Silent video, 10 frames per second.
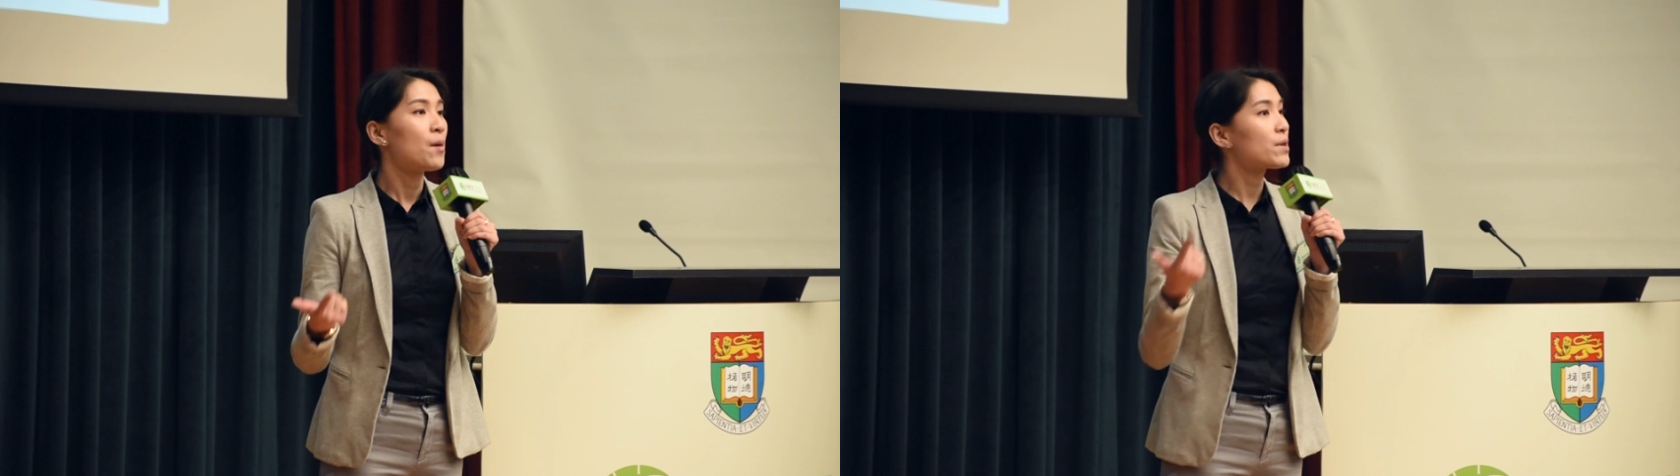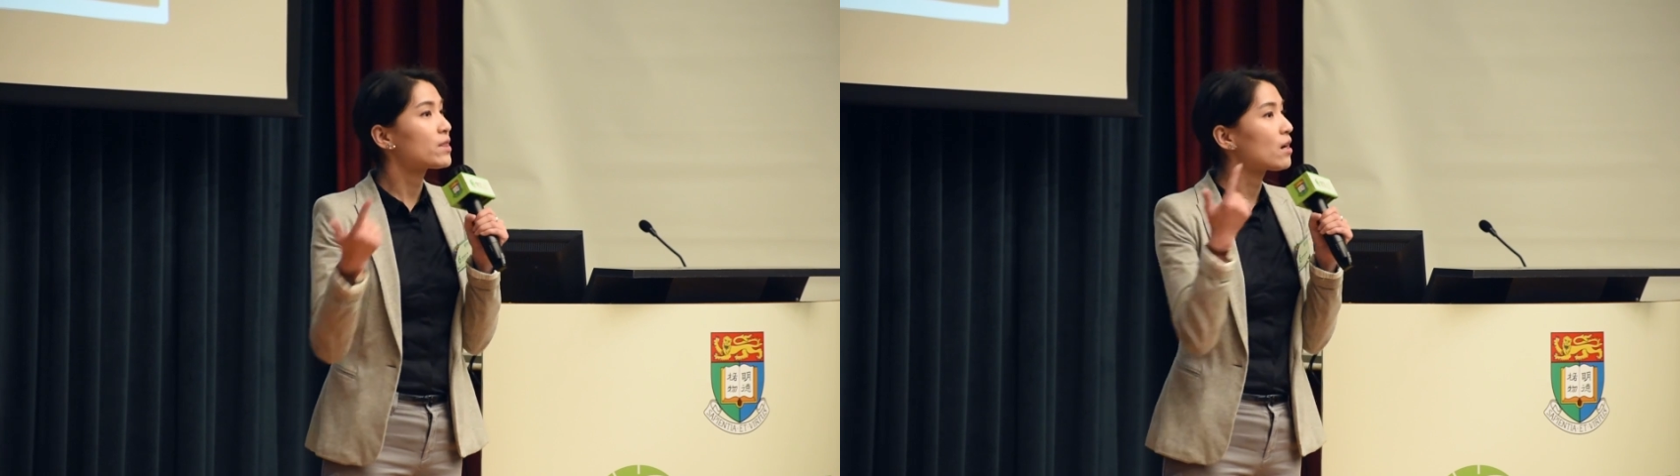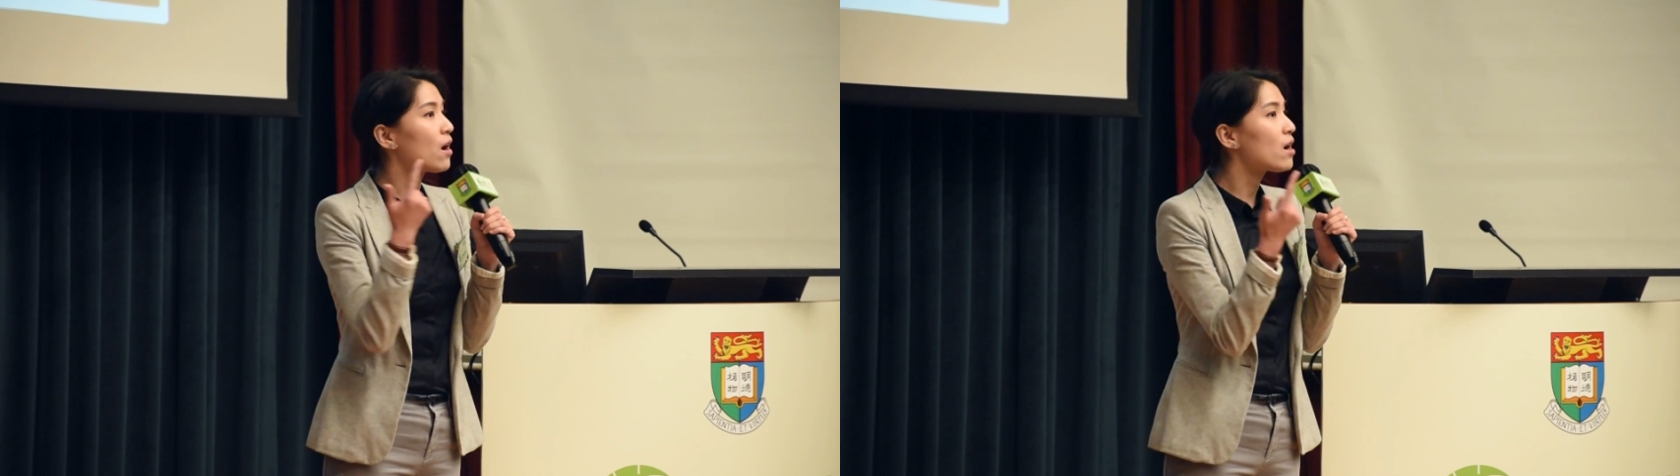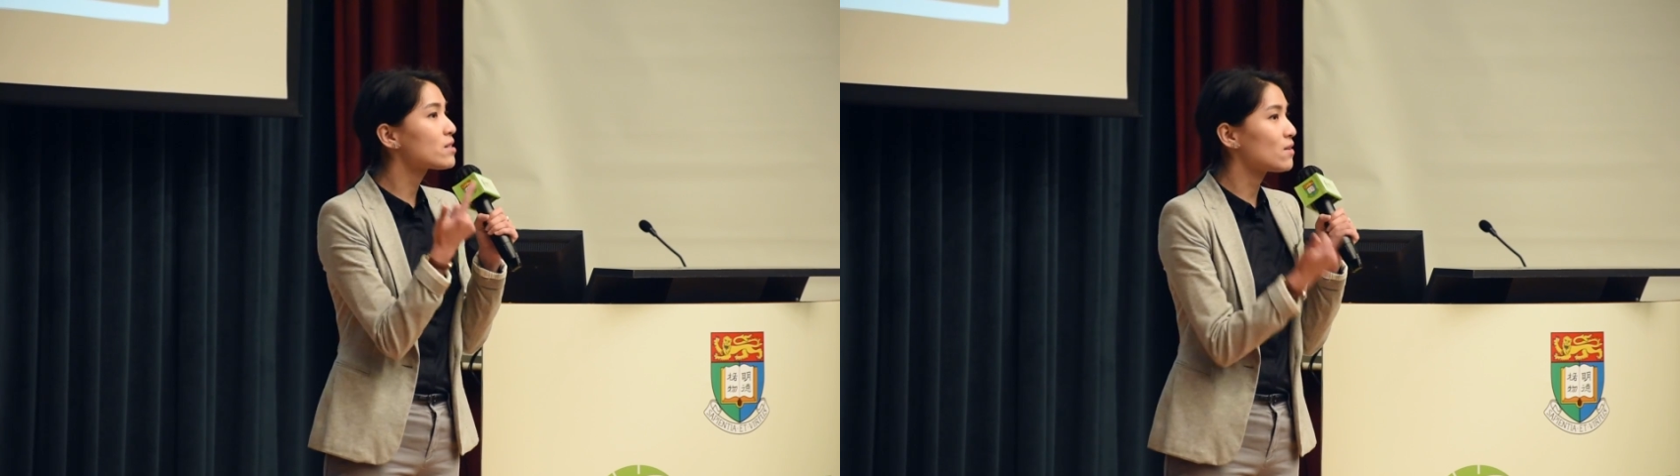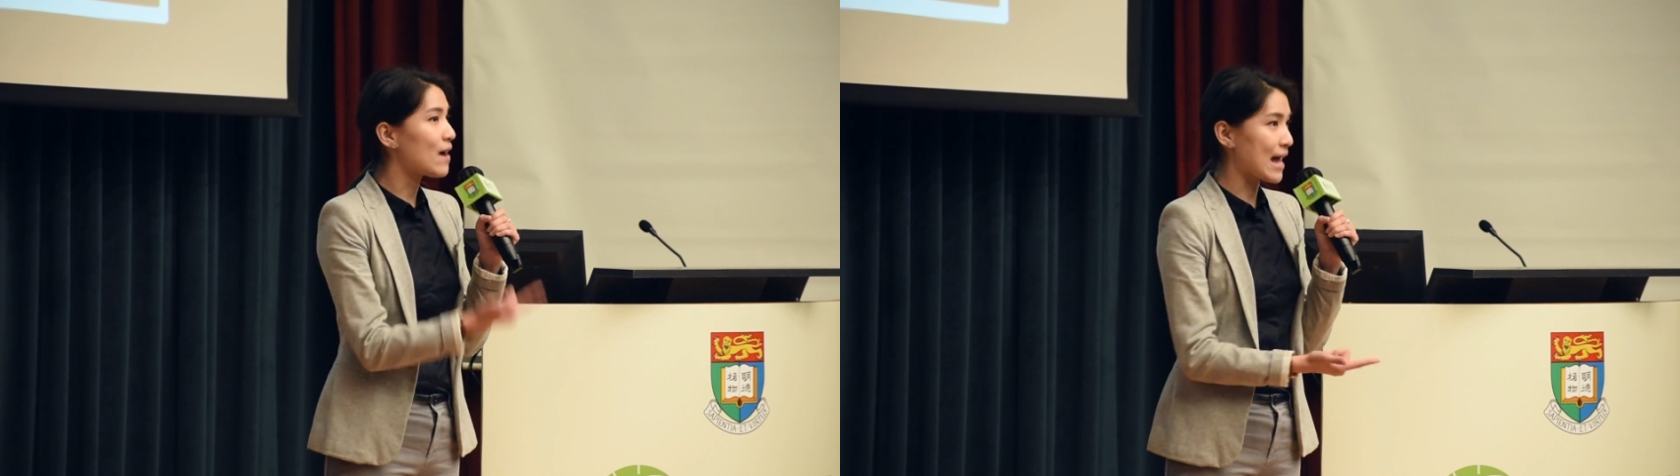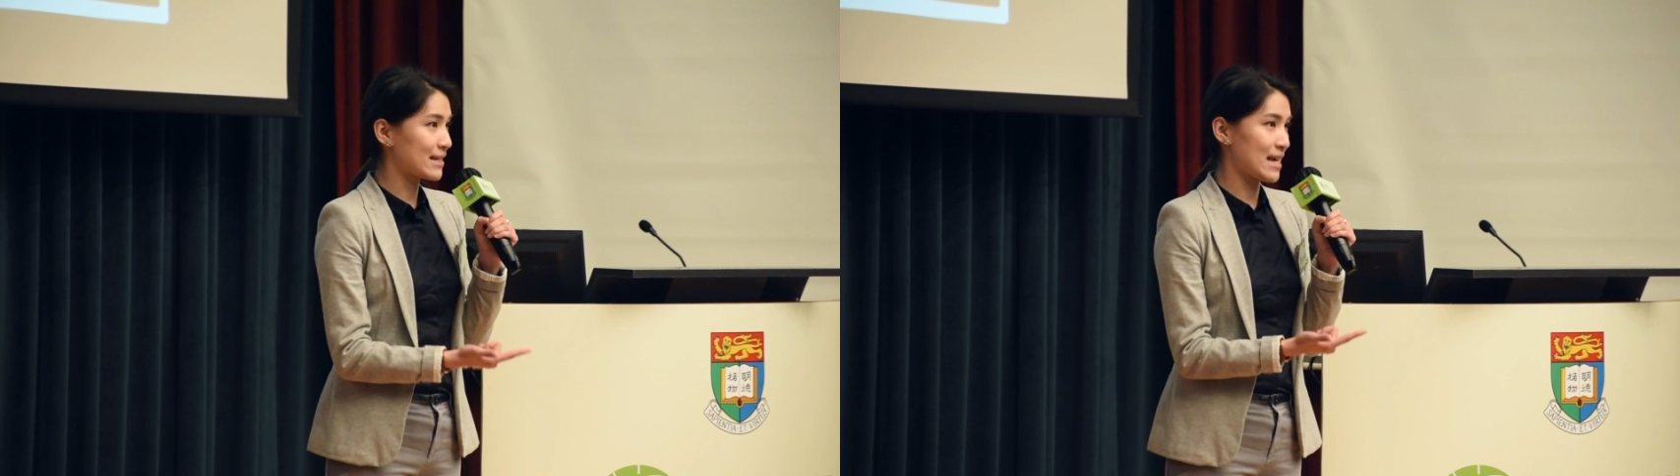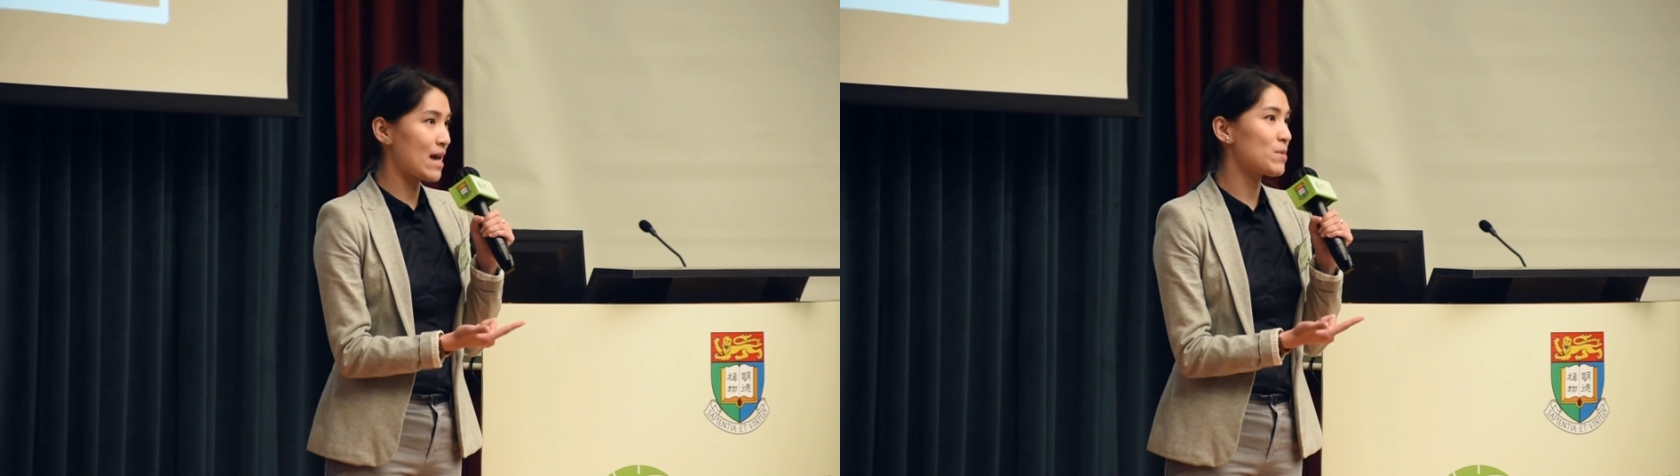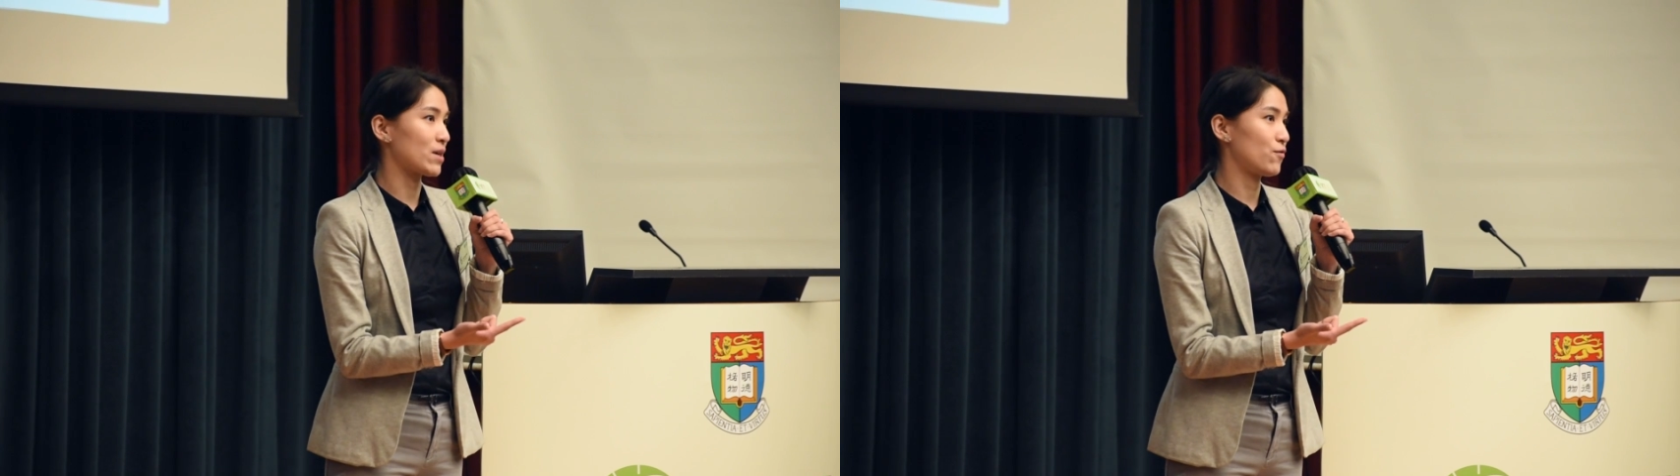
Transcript: But they are also academic